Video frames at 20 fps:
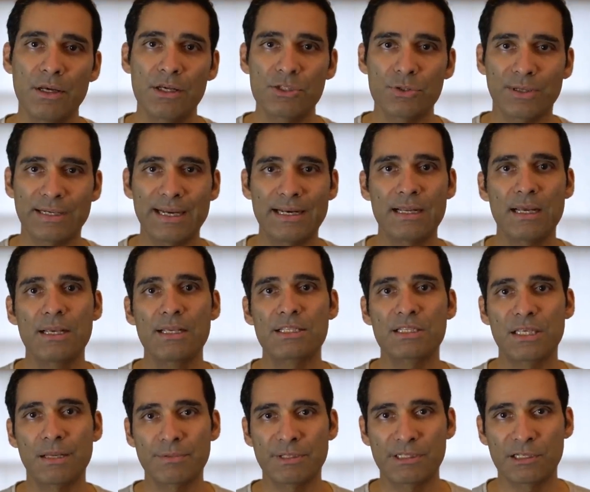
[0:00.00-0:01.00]
So again,
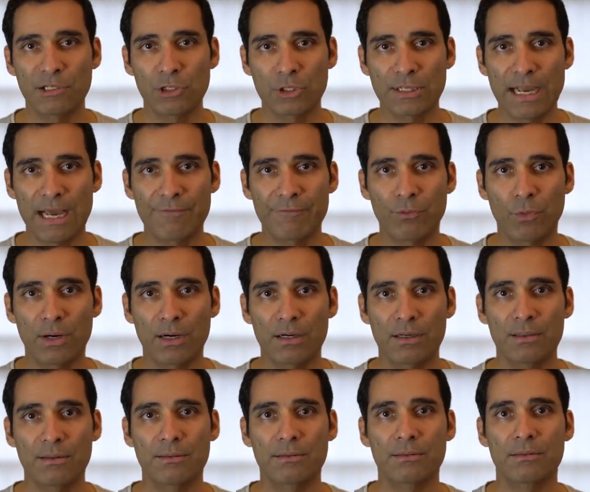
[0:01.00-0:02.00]
something to look out for.
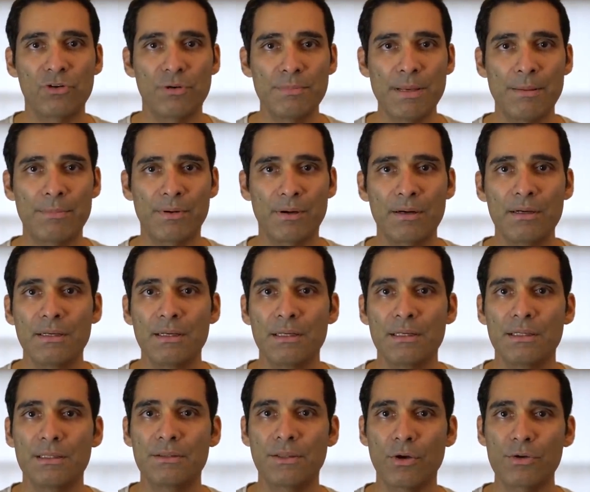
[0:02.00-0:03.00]
Remember,
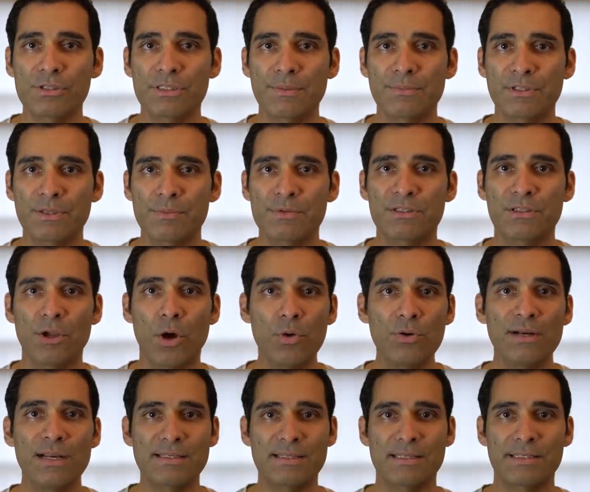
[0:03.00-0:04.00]
those symptoms
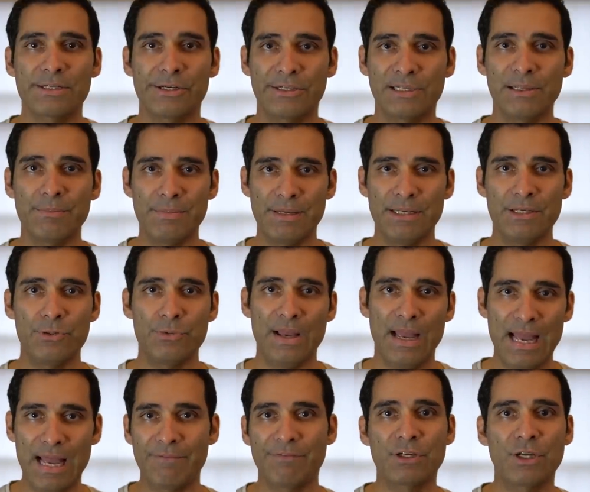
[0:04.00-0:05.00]
don't necessarily mean you
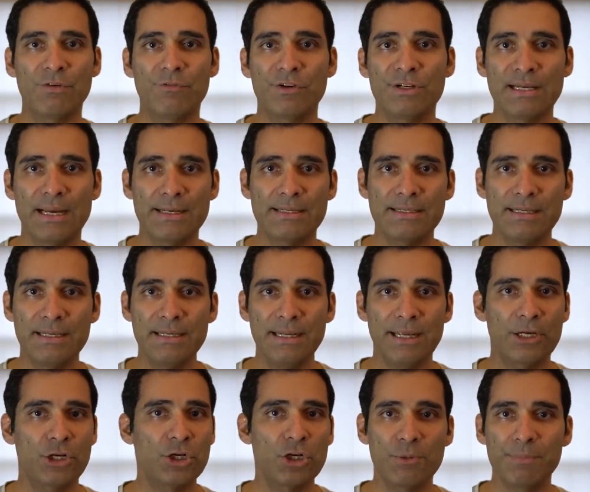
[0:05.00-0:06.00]
have COVID-19.
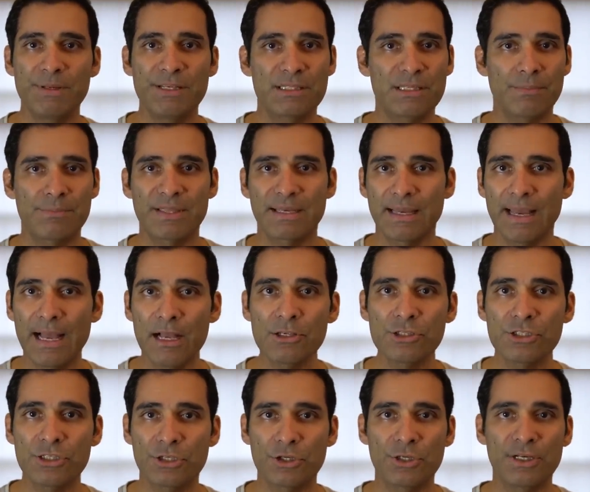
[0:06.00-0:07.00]
It could be something
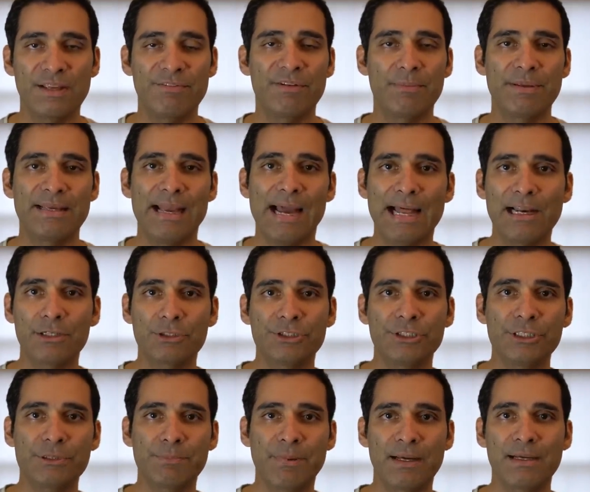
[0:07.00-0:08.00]
else. It could even be
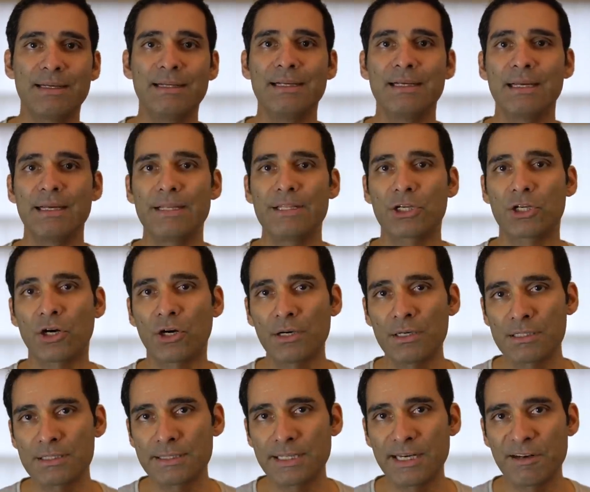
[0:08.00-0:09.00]
allergies. But in the
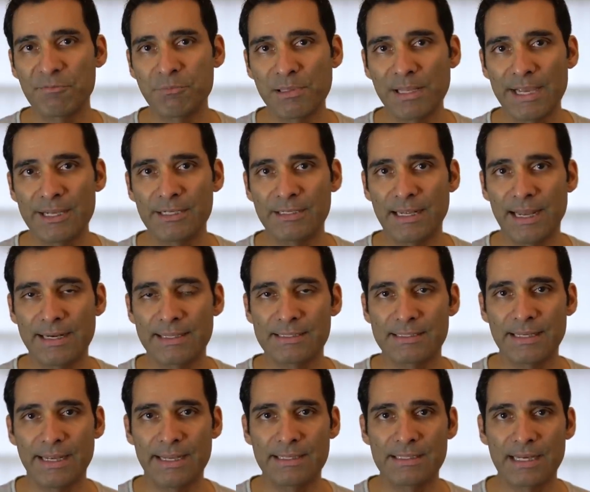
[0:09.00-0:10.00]
current state of play in the United
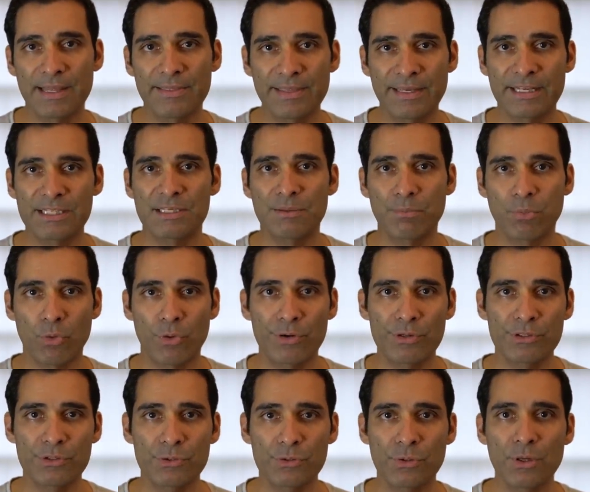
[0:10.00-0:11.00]
States, I think it's
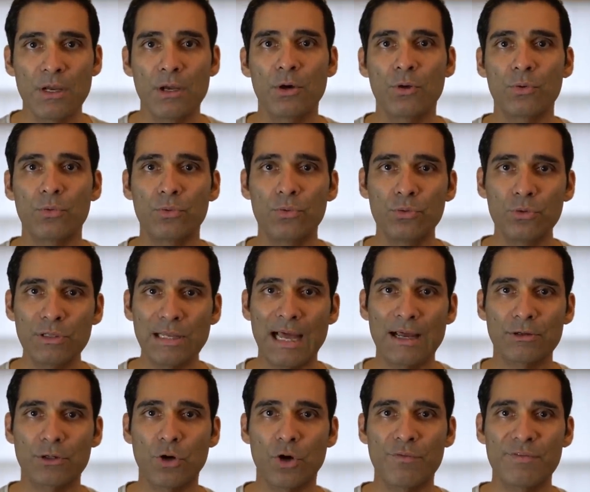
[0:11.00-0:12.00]
important to rule
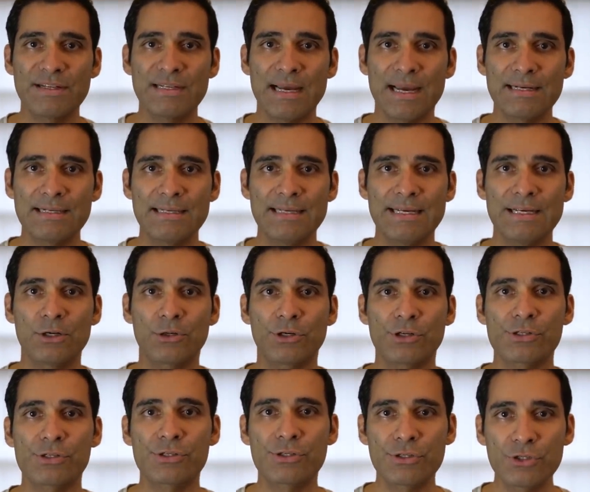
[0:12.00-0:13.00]
out COVID-19 or
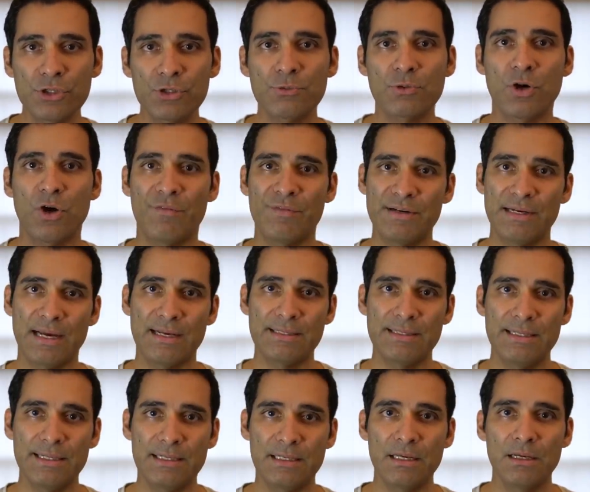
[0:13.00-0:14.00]
assume
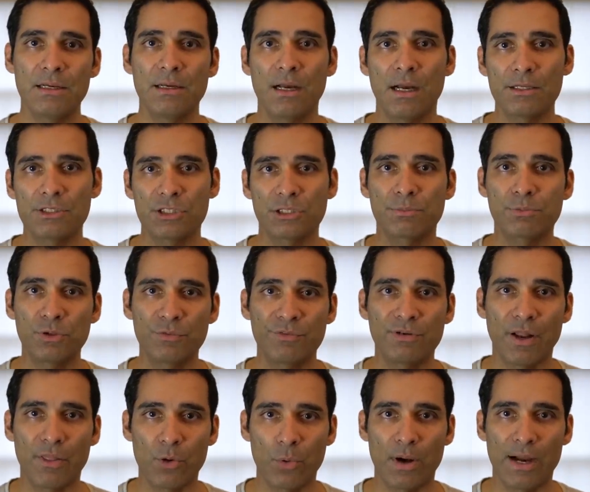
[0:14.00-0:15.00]
COVID-19 until
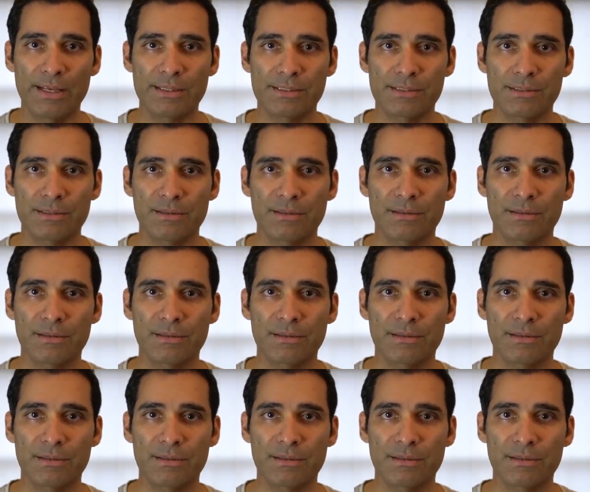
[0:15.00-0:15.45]
proven otherwise.